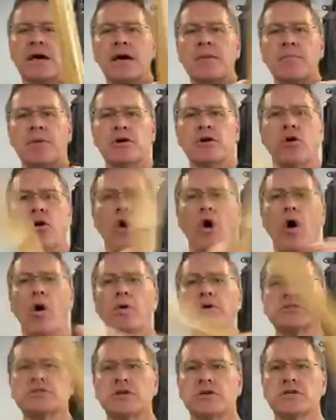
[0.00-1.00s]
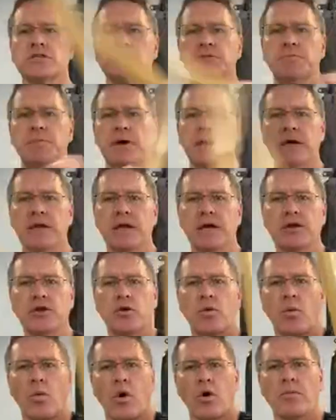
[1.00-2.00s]
but you're always going to spin in your
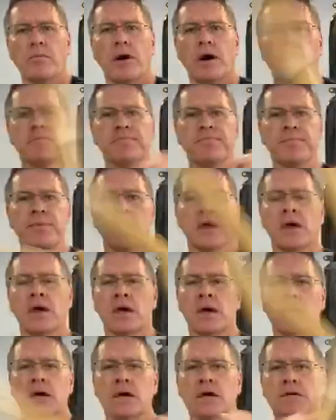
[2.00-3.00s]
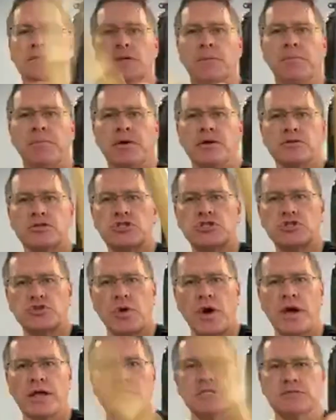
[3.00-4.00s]
warm-up to build
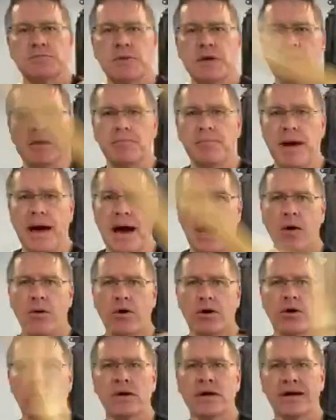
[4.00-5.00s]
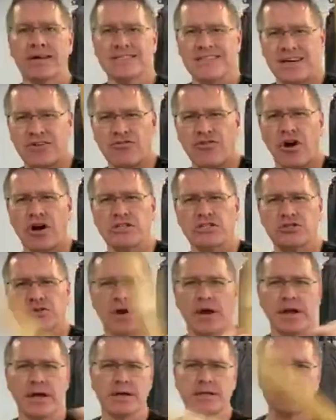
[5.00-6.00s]
strength, speed, power. It's like
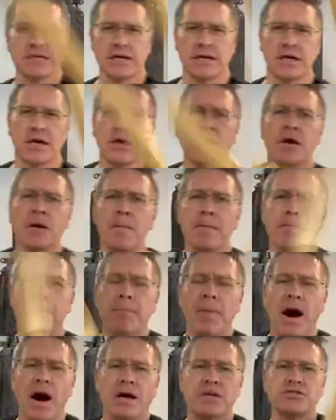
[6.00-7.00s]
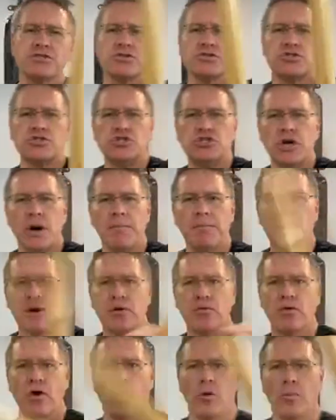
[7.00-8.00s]
cross-training. It's like boxers jumping
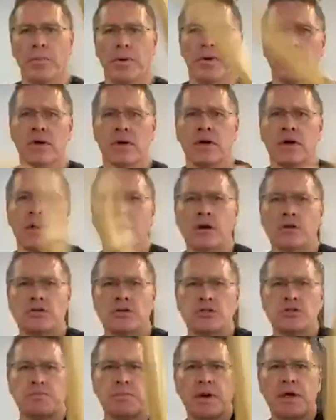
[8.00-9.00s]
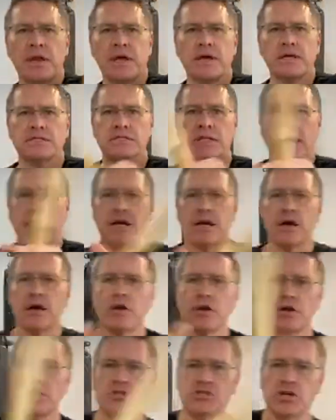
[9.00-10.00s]
rope. So spinning is like
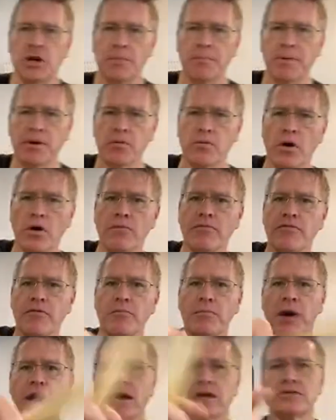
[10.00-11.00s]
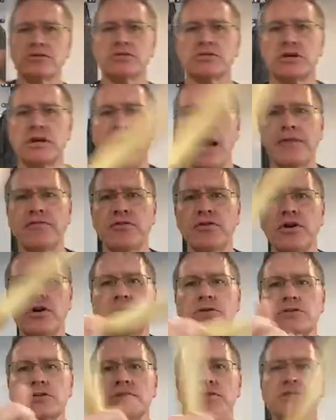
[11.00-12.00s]
jumping rope for boxers. Good afternoon.
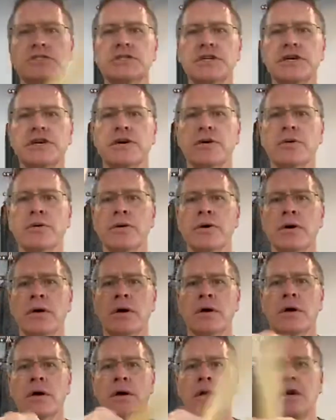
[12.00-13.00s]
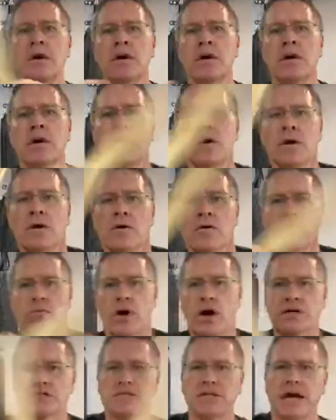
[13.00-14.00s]
It's good to see you.
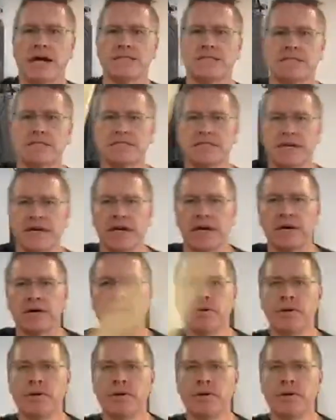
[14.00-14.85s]
Russ, nice to see you.